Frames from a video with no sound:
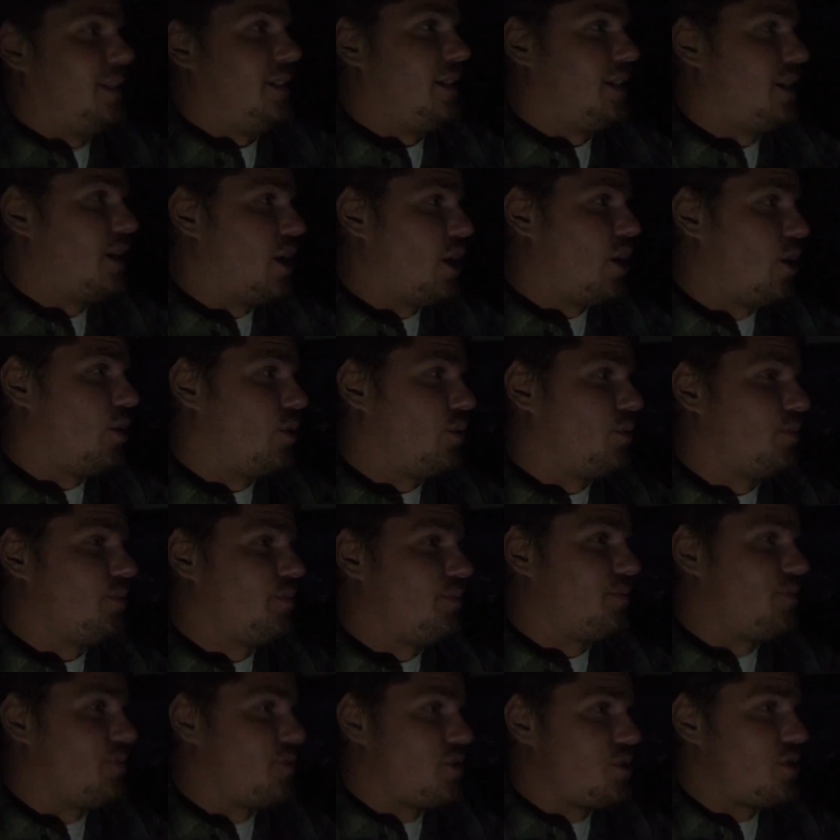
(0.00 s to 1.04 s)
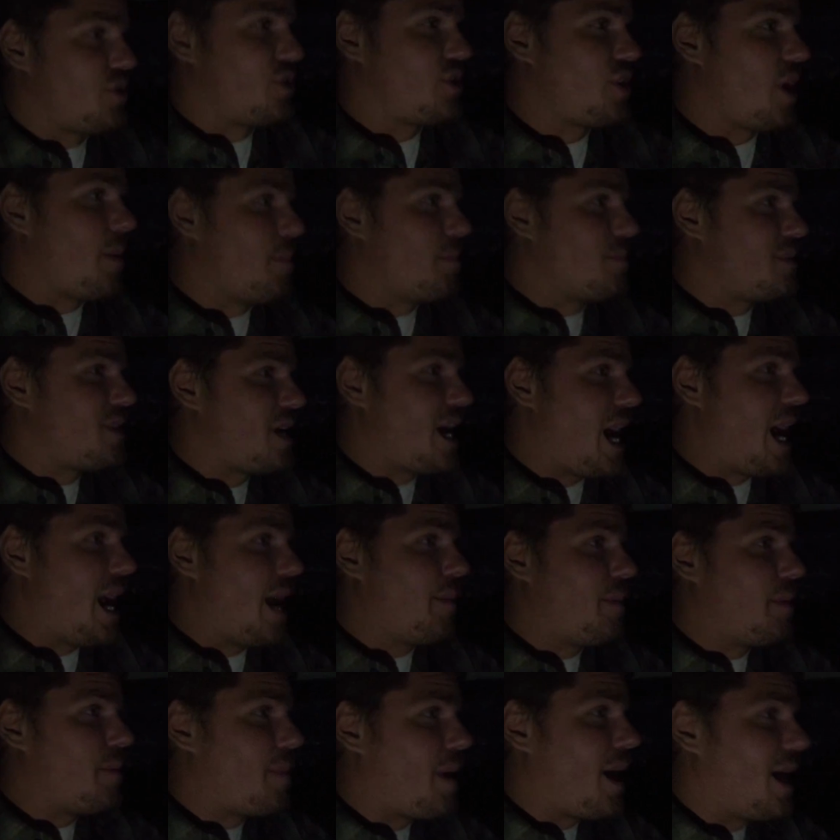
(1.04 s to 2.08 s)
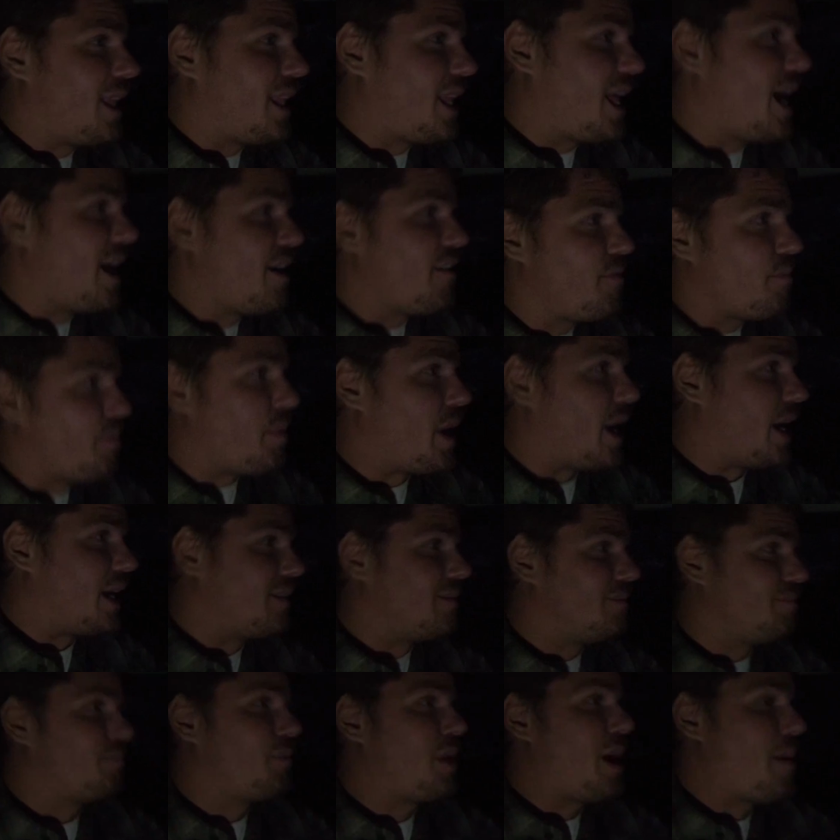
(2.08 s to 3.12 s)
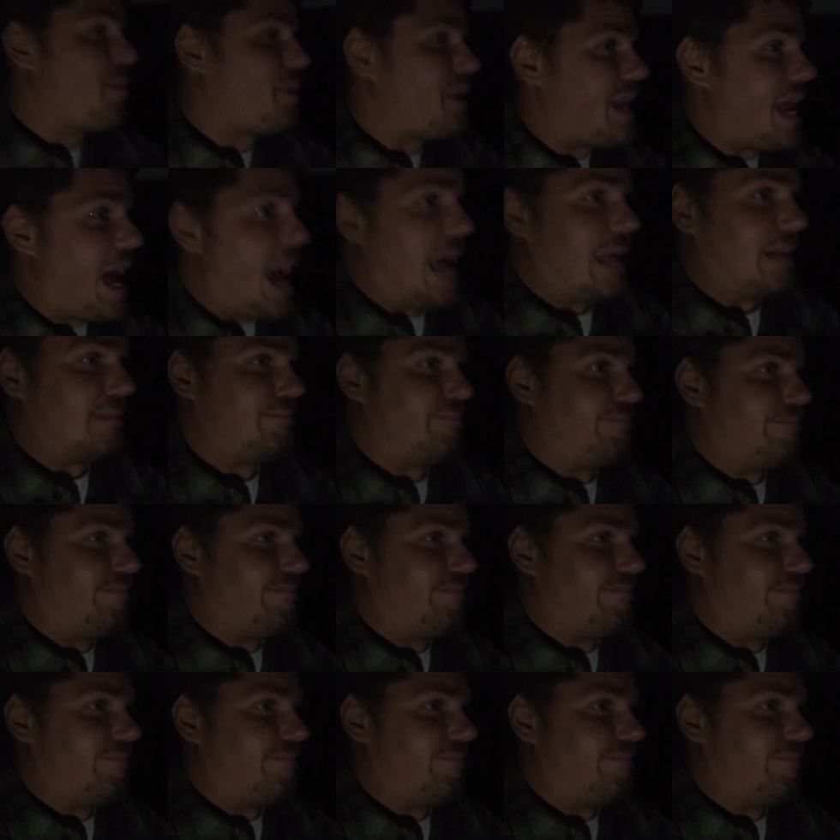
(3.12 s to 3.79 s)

you know, sometime in my life, but probably not.